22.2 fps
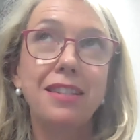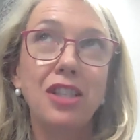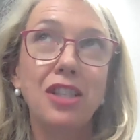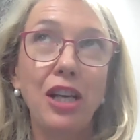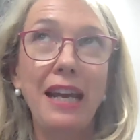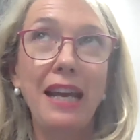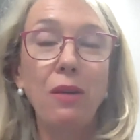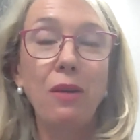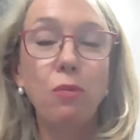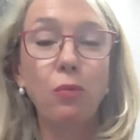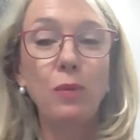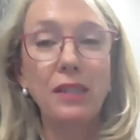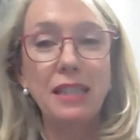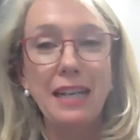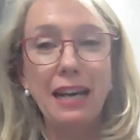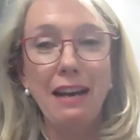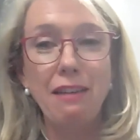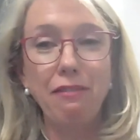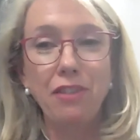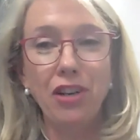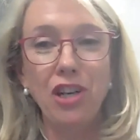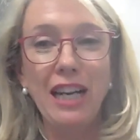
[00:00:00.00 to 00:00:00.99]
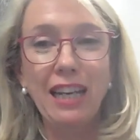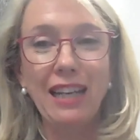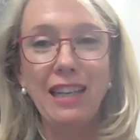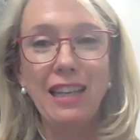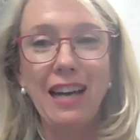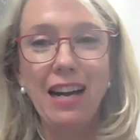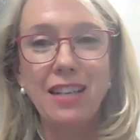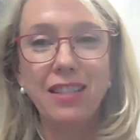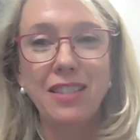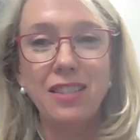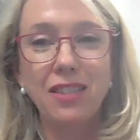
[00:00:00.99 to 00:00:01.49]
so he was in our very
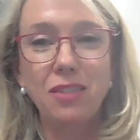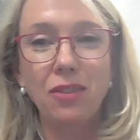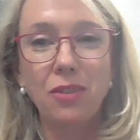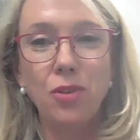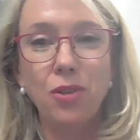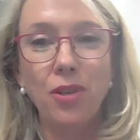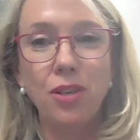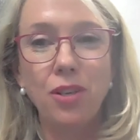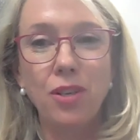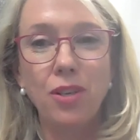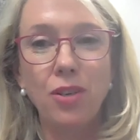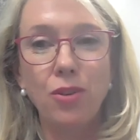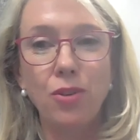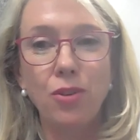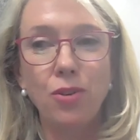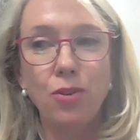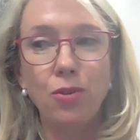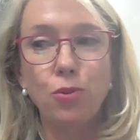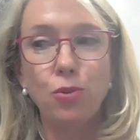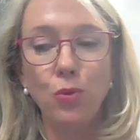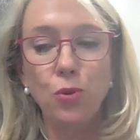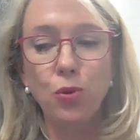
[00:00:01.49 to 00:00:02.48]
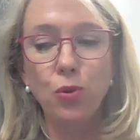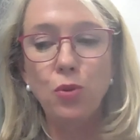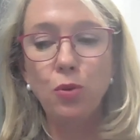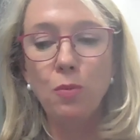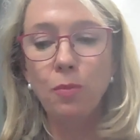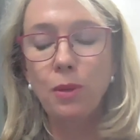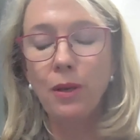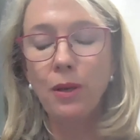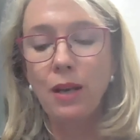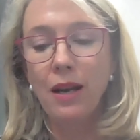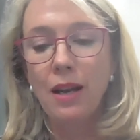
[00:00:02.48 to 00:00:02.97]
last group.
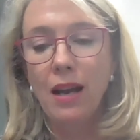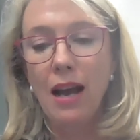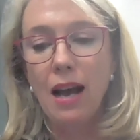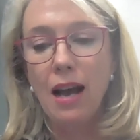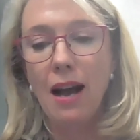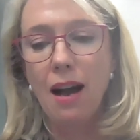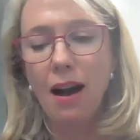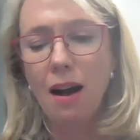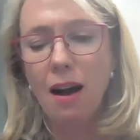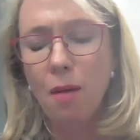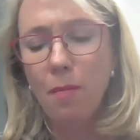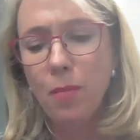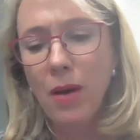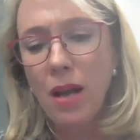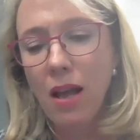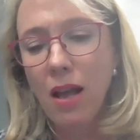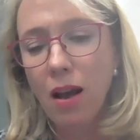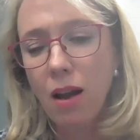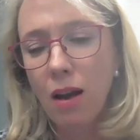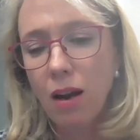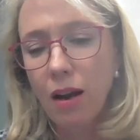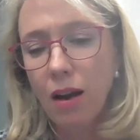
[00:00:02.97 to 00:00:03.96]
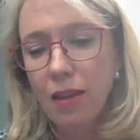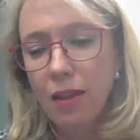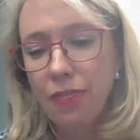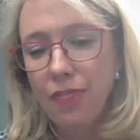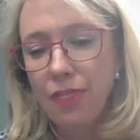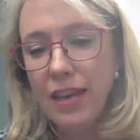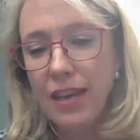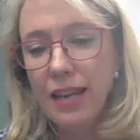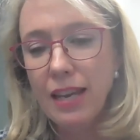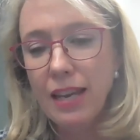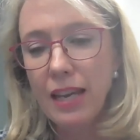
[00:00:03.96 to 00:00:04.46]
Um, I
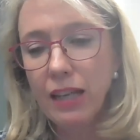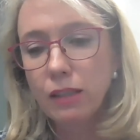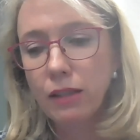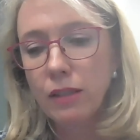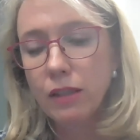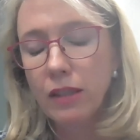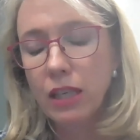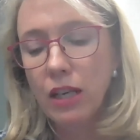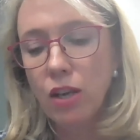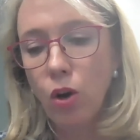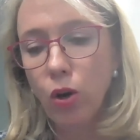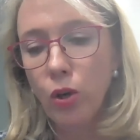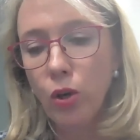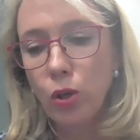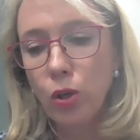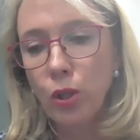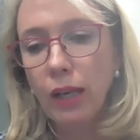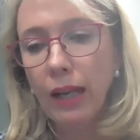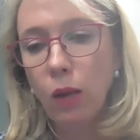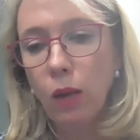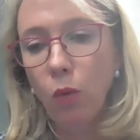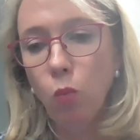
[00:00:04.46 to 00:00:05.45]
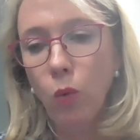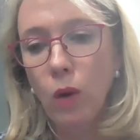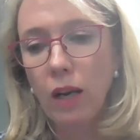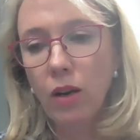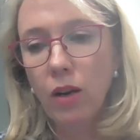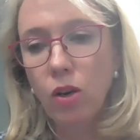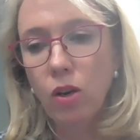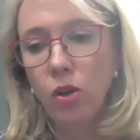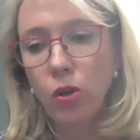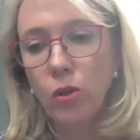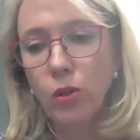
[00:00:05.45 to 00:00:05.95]
think he's the only
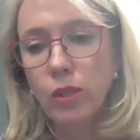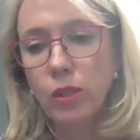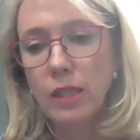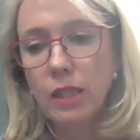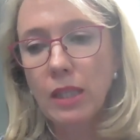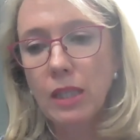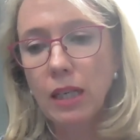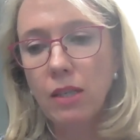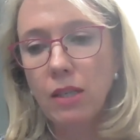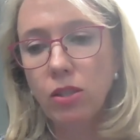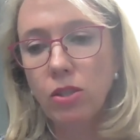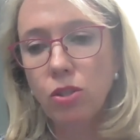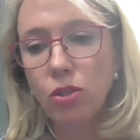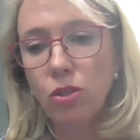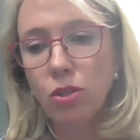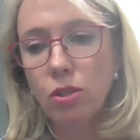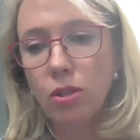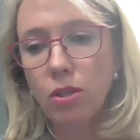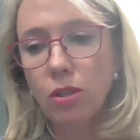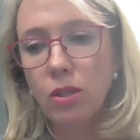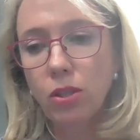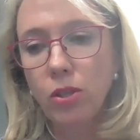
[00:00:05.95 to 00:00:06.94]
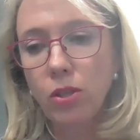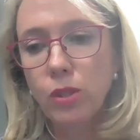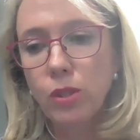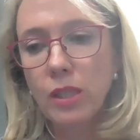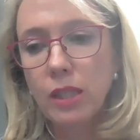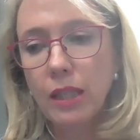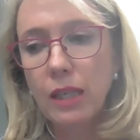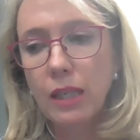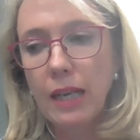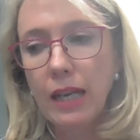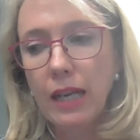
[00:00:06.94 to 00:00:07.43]
one who's done a who's
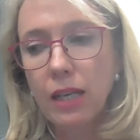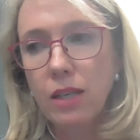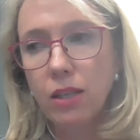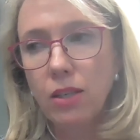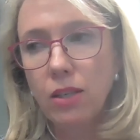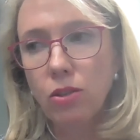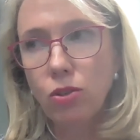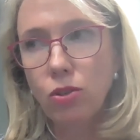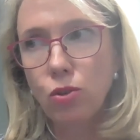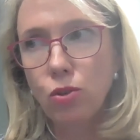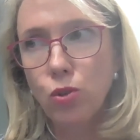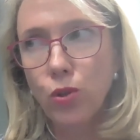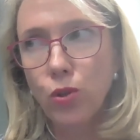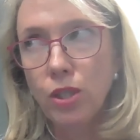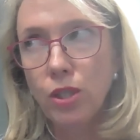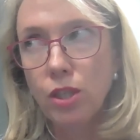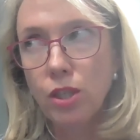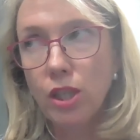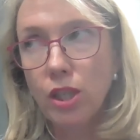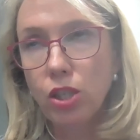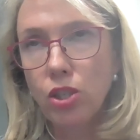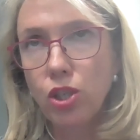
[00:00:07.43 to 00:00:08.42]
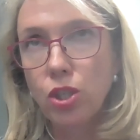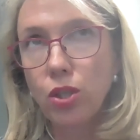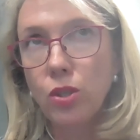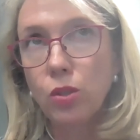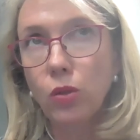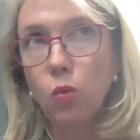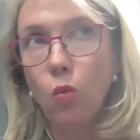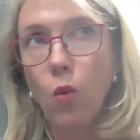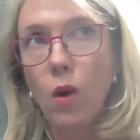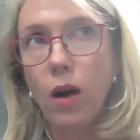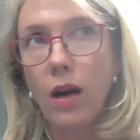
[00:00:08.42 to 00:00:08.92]
done a
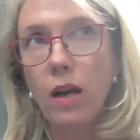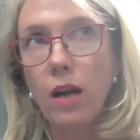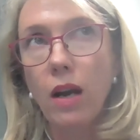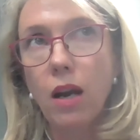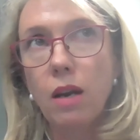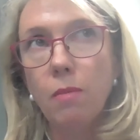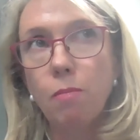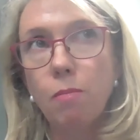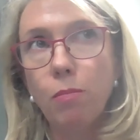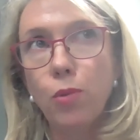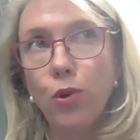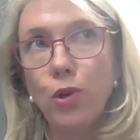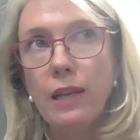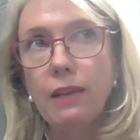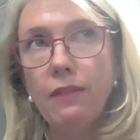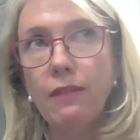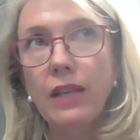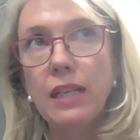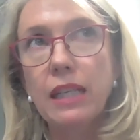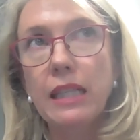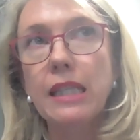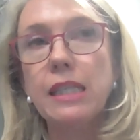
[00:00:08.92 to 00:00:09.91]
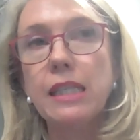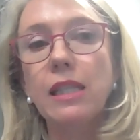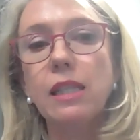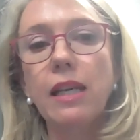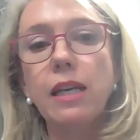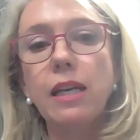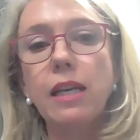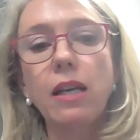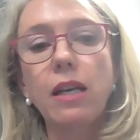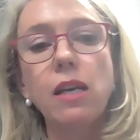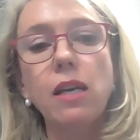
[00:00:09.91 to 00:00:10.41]
traditional one
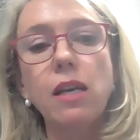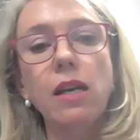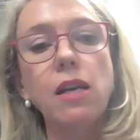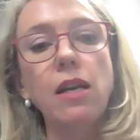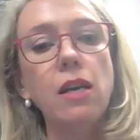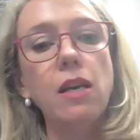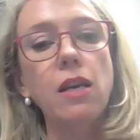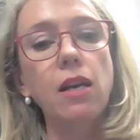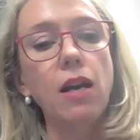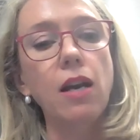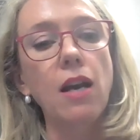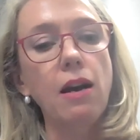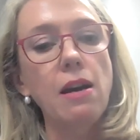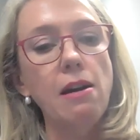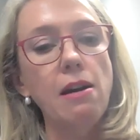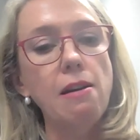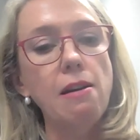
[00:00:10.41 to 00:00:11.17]
previously. Mm.